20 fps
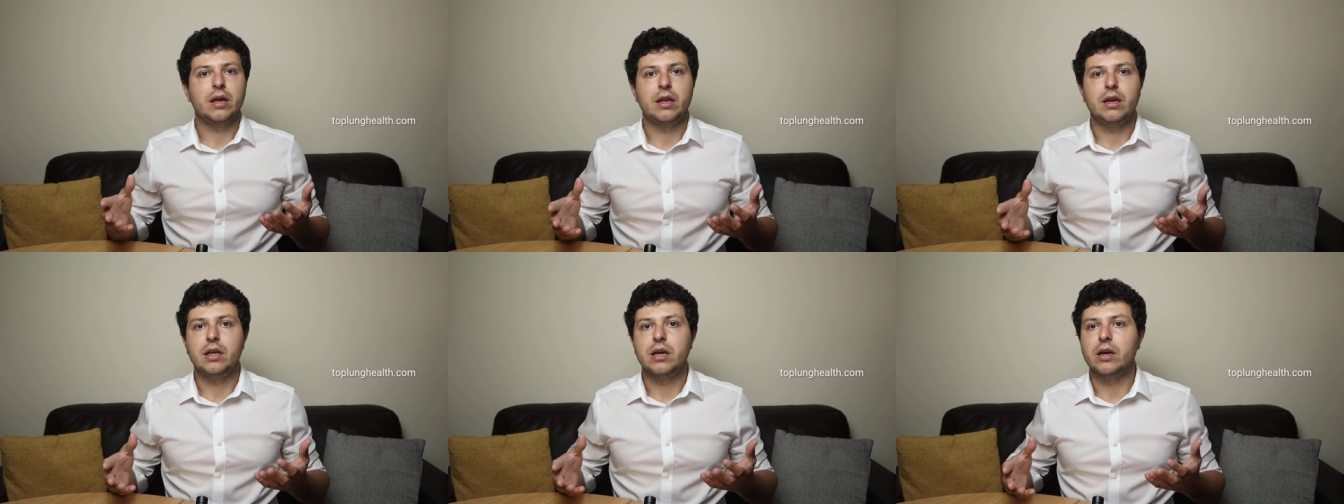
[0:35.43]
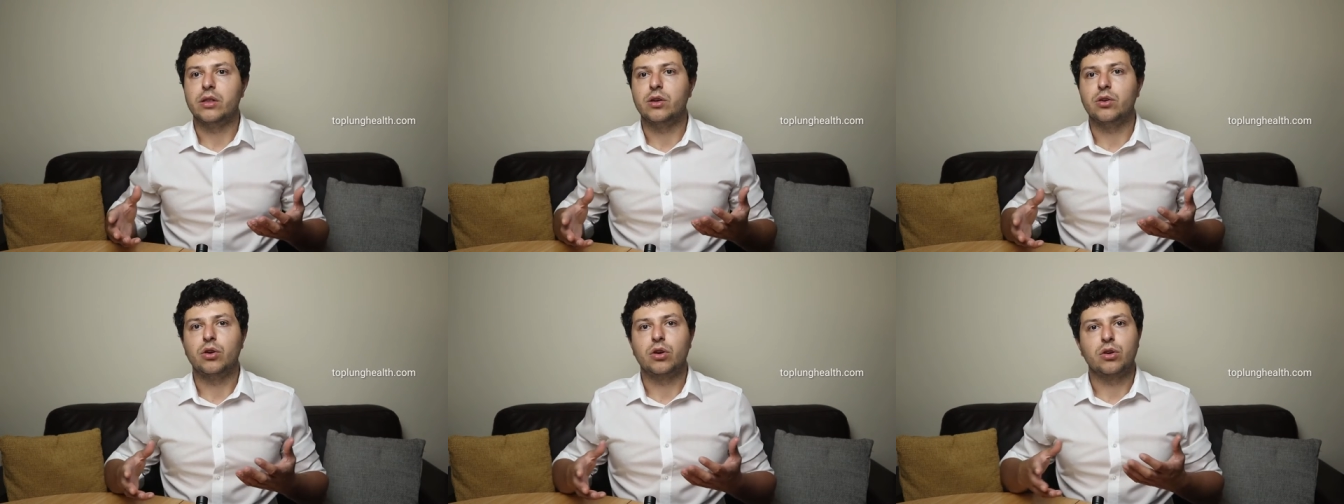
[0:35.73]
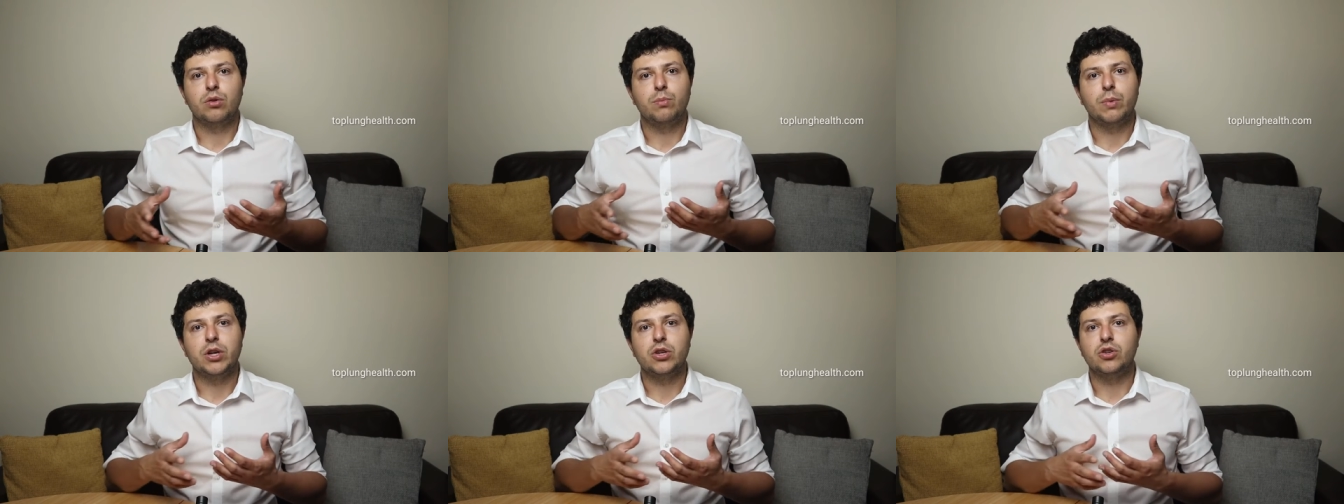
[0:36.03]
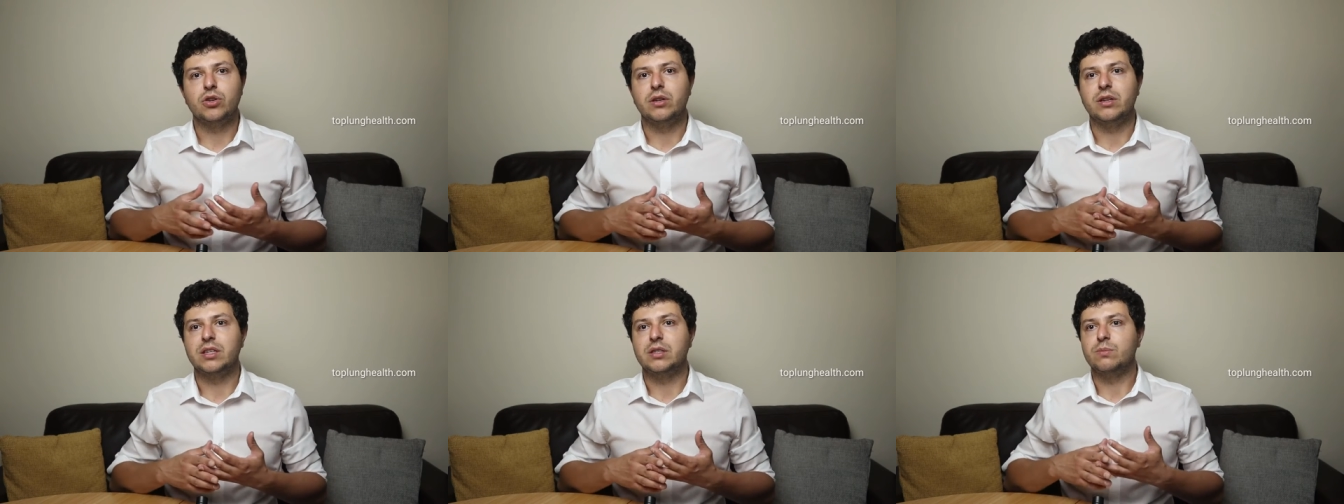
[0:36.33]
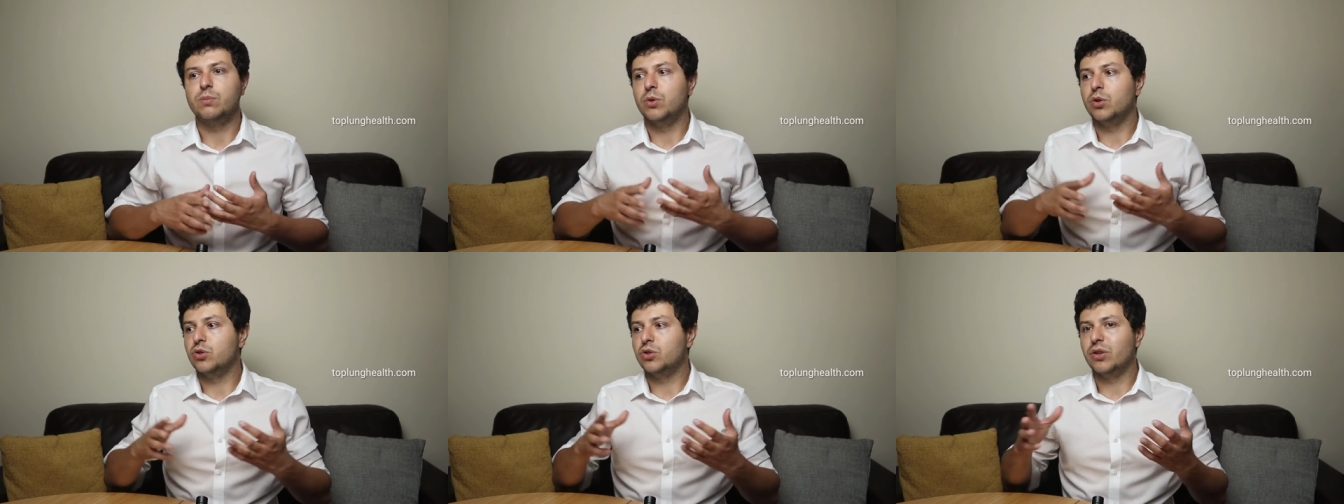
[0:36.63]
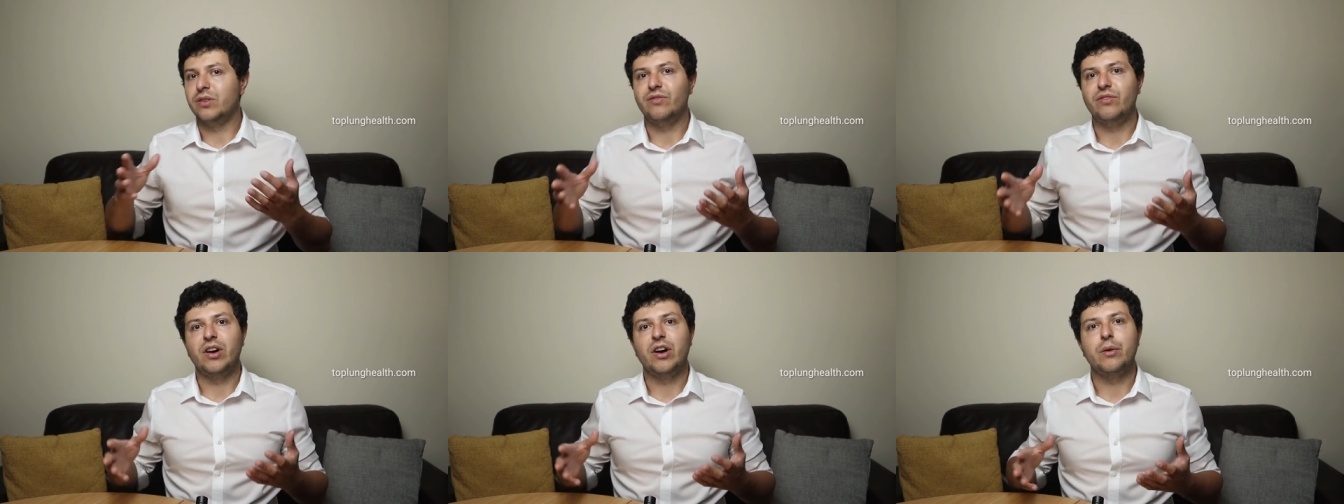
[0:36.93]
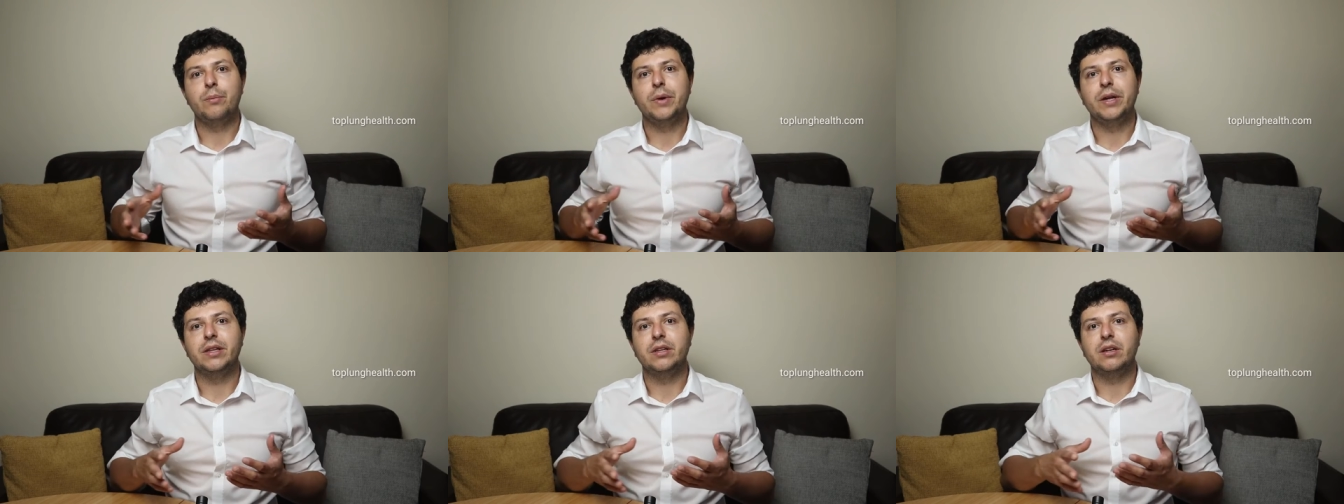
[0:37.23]
any other occupational exposure,
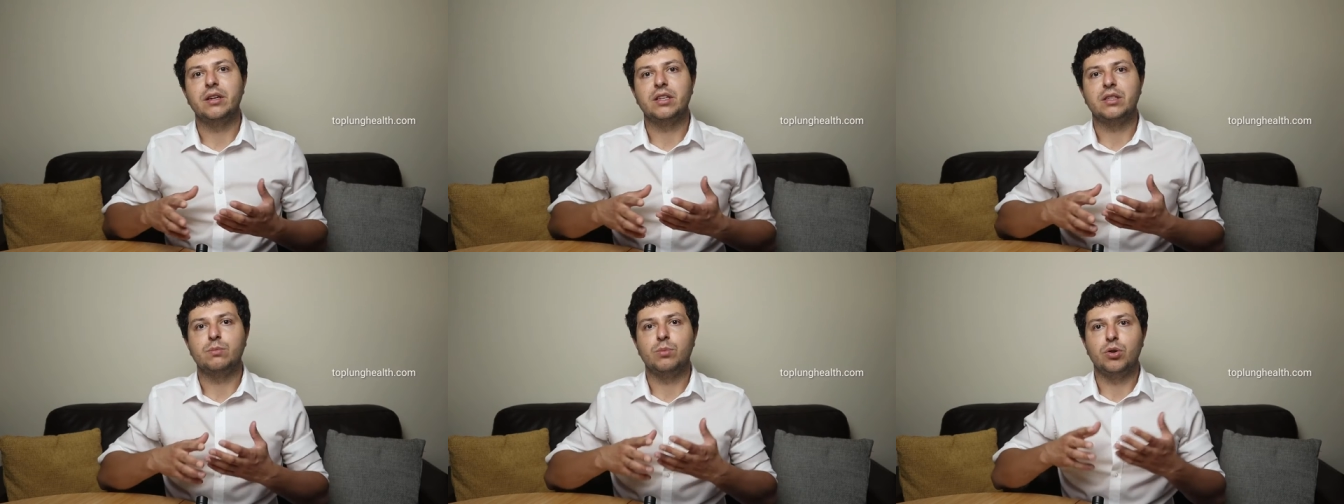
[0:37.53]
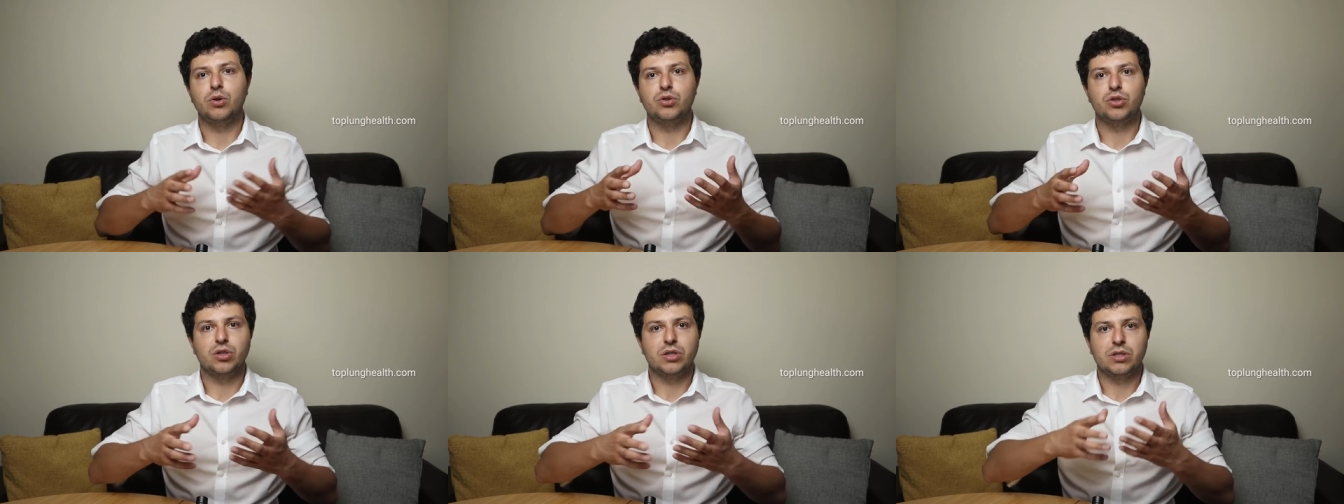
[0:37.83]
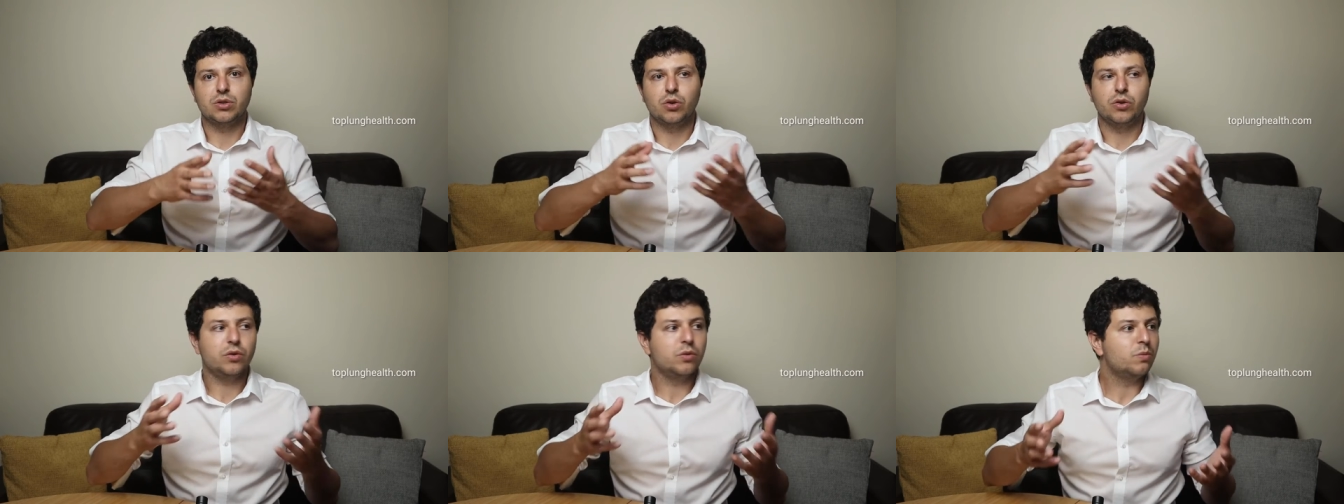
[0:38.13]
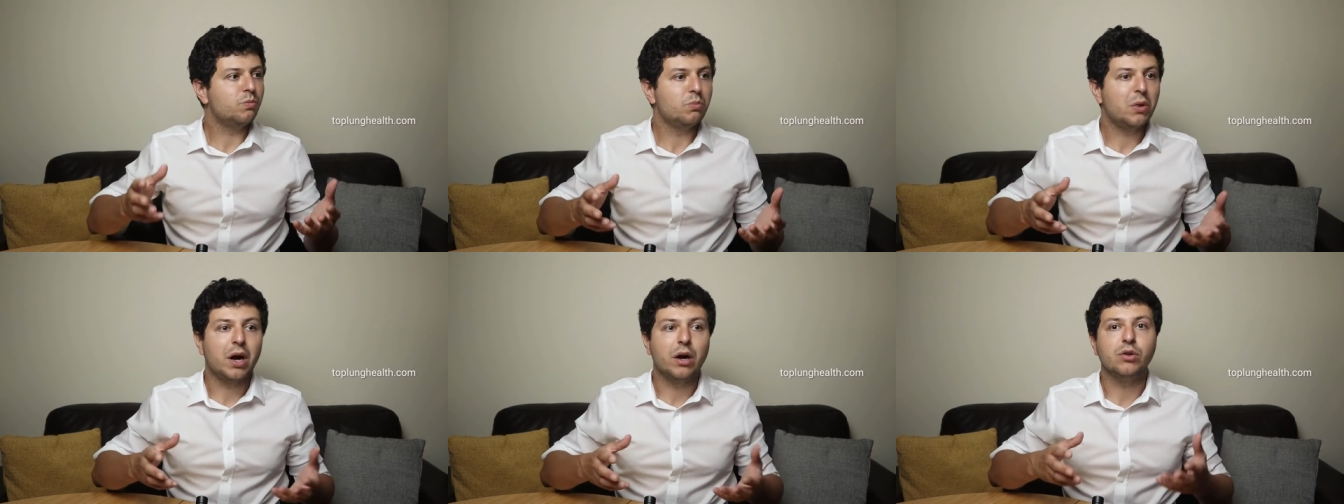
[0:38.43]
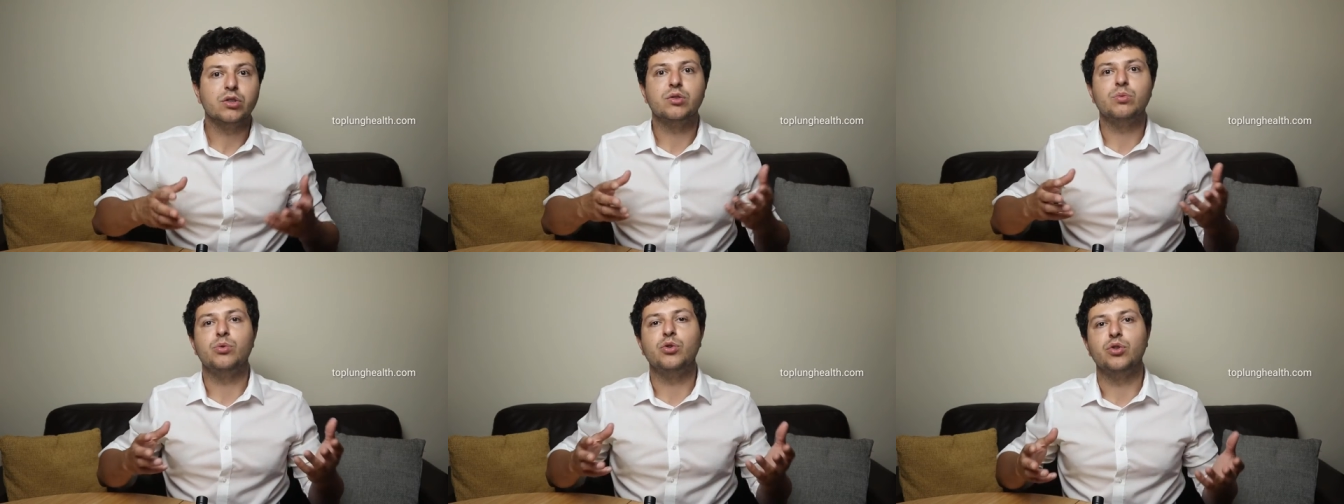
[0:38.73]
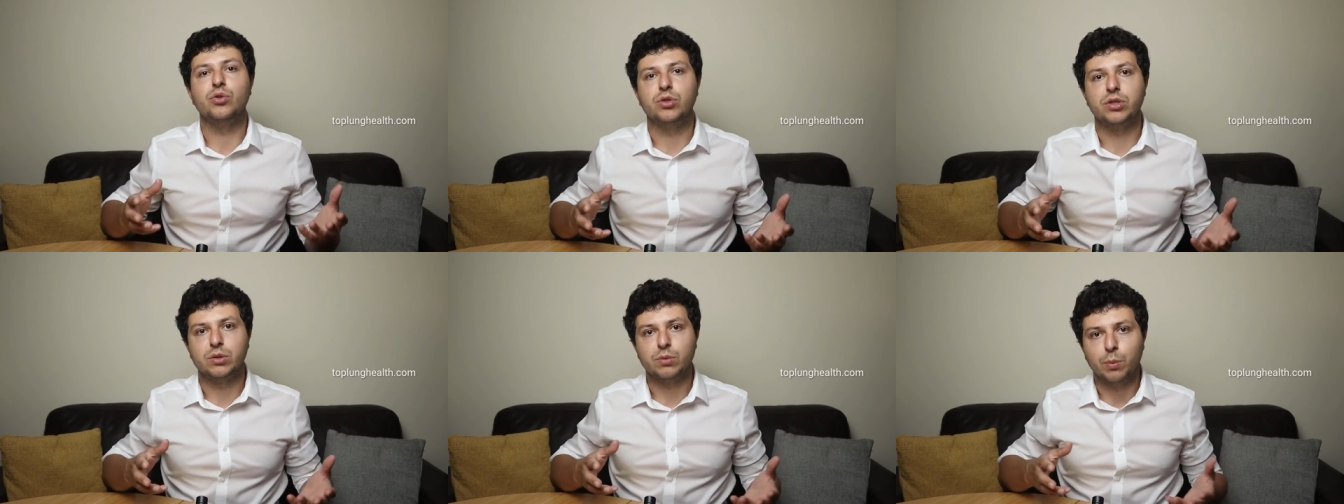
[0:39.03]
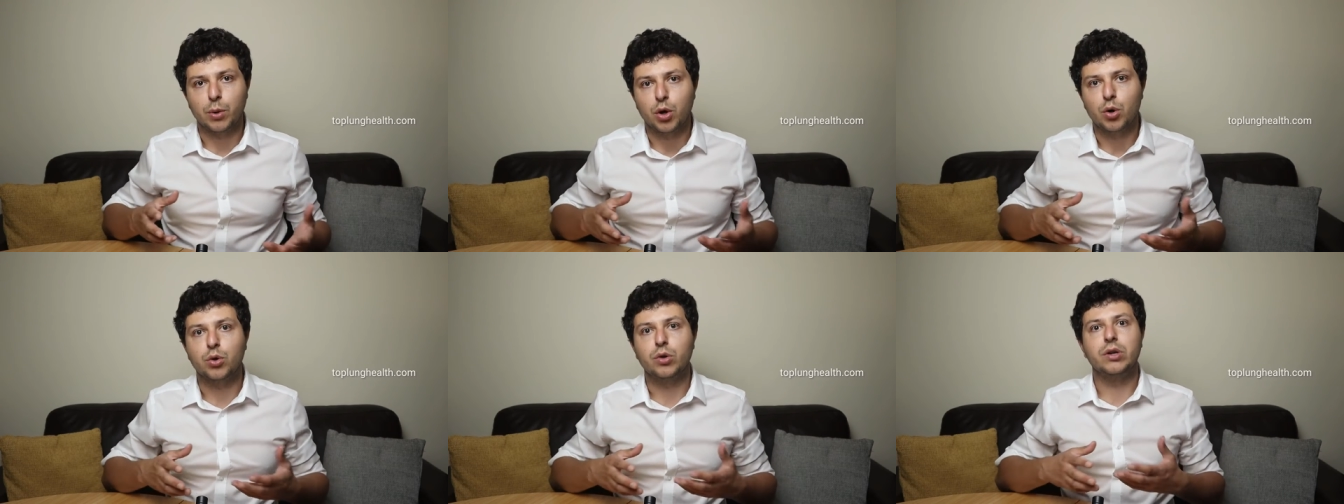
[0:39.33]
environmental exposures, or household
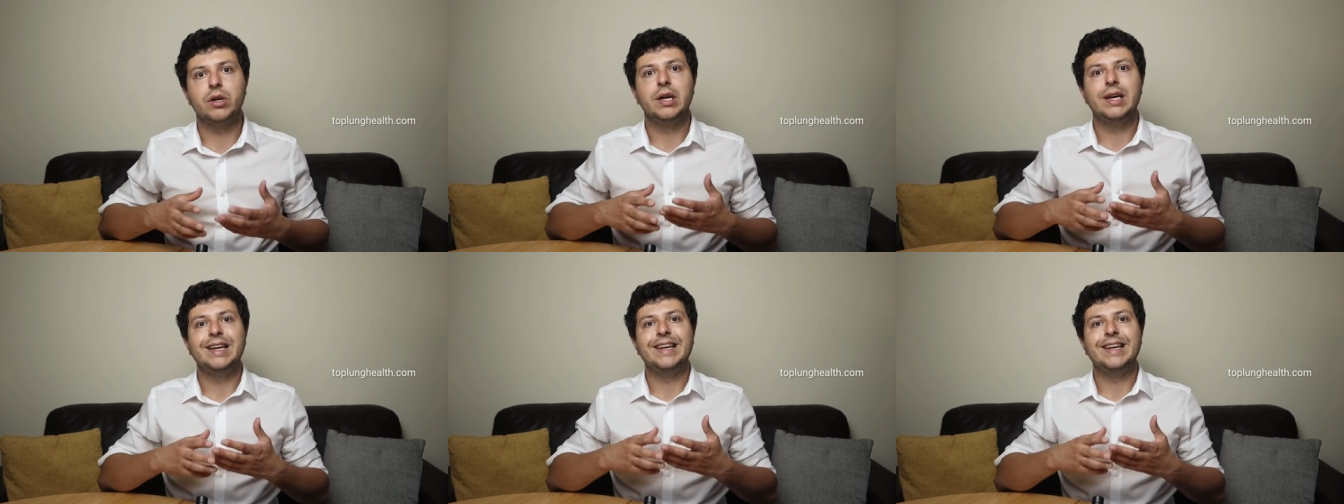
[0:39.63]
smoke,